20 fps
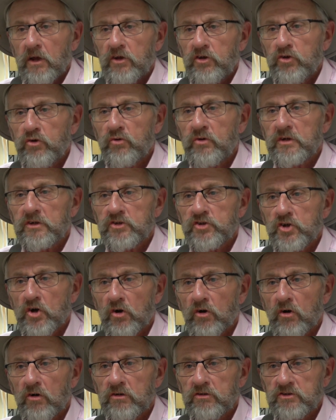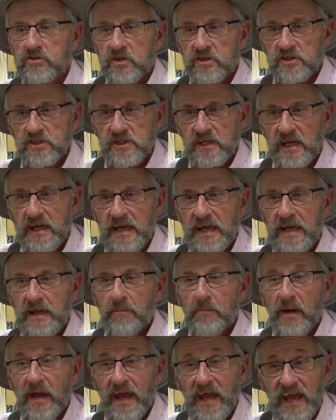you can charge the
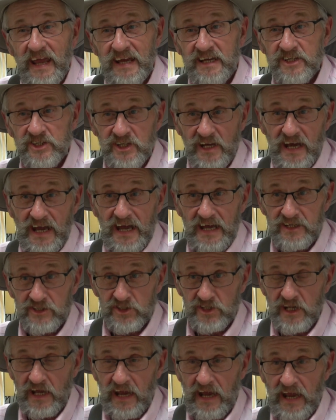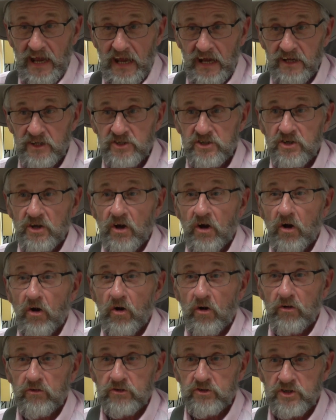same excise tax
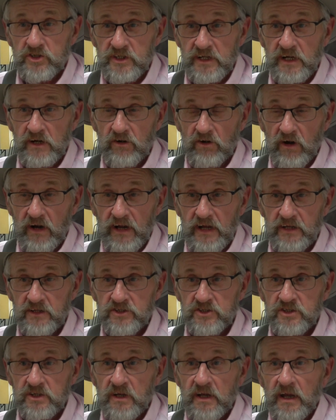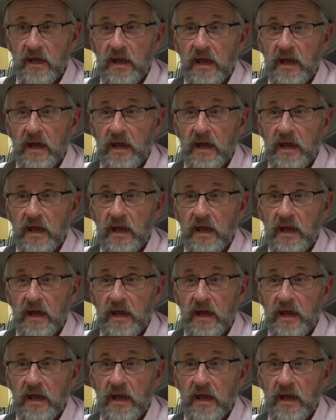on cigarettes